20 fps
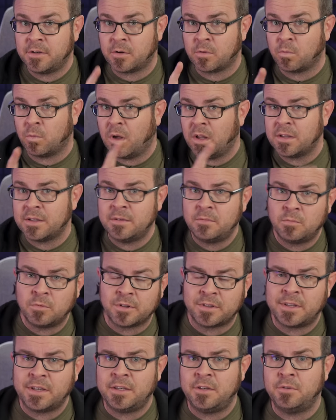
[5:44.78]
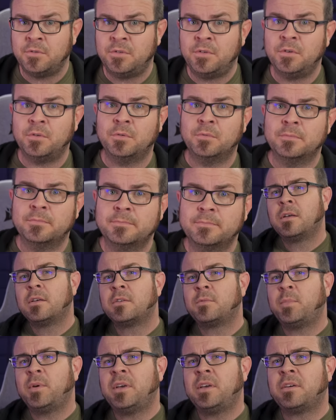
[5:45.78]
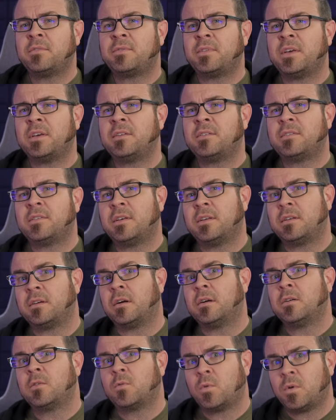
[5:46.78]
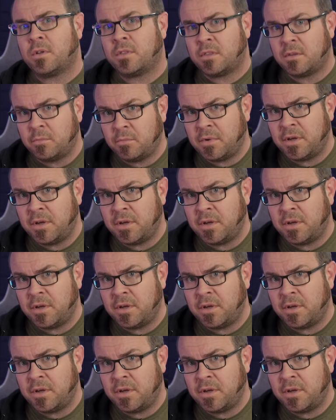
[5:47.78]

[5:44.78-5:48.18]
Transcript: Your wallet will thank you too. Speaking of things that aren't worth the